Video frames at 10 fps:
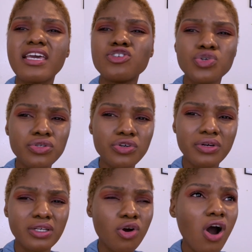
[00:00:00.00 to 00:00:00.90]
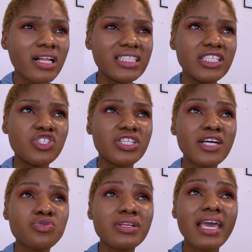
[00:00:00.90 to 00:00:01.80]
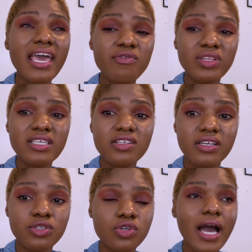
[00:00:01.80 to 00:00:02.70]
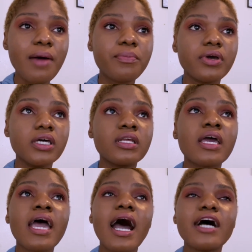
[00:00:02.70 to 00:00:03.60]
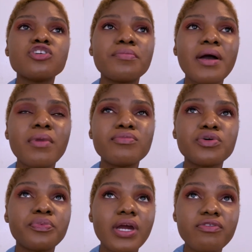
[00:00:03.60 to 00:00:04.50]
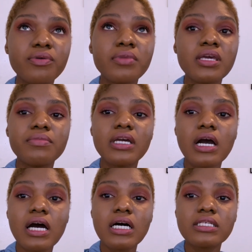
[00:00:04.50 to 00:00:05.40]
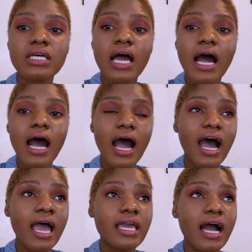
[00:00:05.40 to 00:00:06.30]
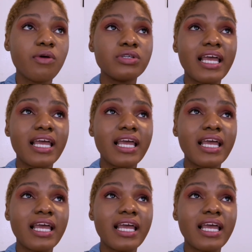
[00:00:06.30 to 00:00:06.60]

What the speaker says: junior in college. That's when everything started to happen. I told my mom to pray for me because I would